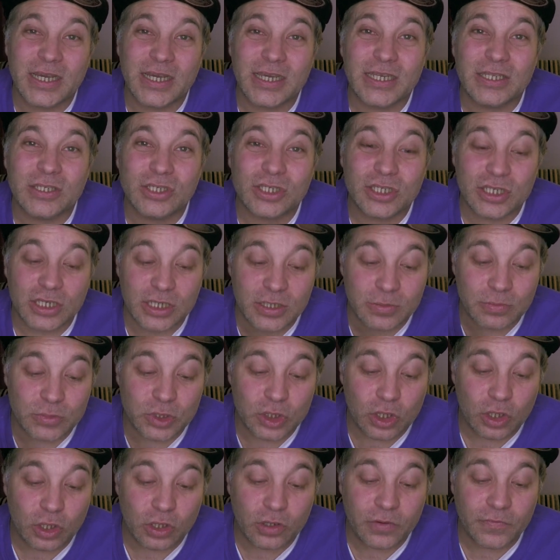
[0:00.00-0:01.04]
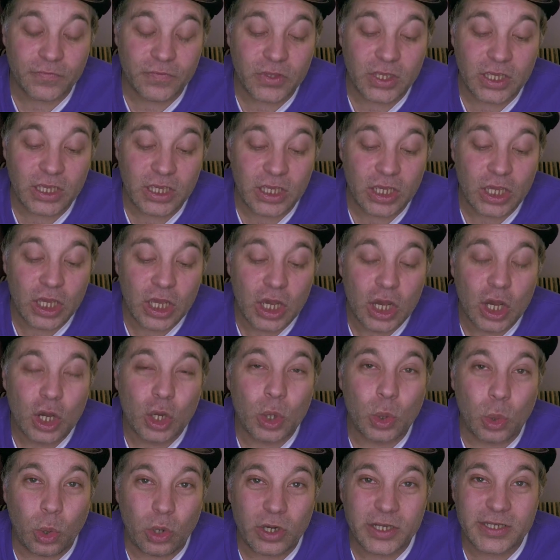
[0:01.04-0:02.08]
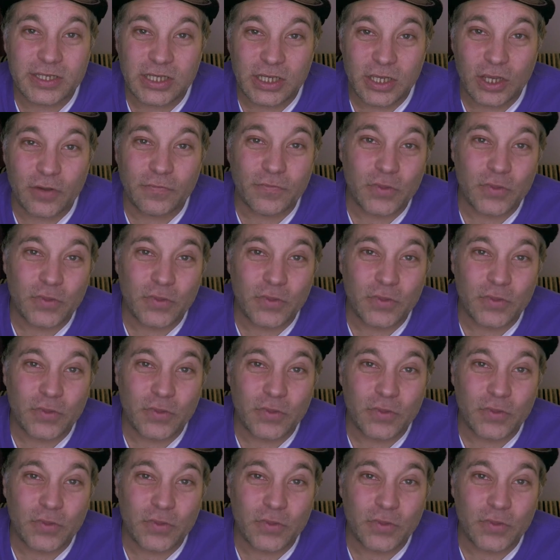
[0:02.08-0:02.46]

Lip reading: in terms of the quality